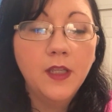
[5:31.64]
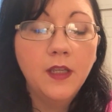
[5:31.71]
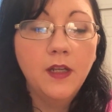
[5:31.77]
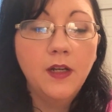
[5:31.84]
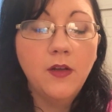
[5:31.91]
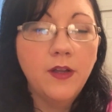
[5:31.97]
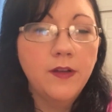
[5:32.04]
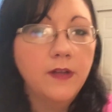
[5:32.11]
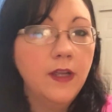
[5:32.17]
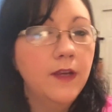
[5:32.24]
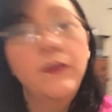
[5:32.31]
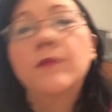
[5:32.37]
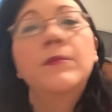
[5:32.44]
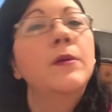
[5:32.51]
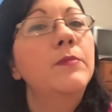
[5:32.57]
you know, I, I
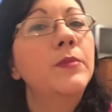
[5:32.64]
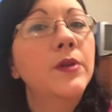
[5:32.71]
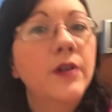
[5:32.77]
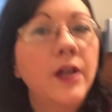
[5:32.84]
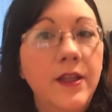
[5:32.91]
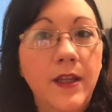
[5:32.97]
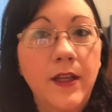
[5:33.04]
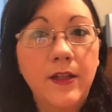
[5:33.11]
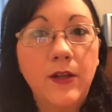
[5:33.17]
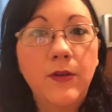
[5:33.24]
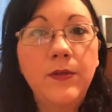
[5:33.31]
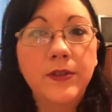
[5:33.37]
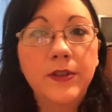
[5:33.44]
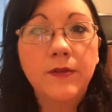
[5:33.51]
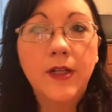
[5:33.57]
remember, I, I, know
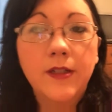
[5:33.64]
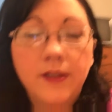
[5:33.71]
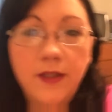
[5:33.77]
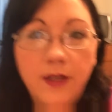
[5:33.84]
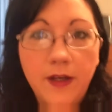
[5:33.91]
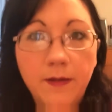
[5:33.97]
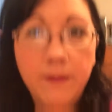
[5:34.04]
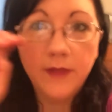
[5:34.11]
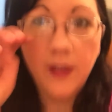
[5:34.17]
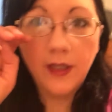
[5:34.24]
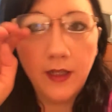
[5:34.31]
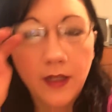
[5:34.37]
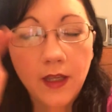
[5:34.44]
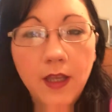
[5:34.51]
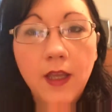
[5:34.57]
it was around the time
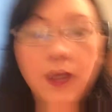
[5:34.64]
that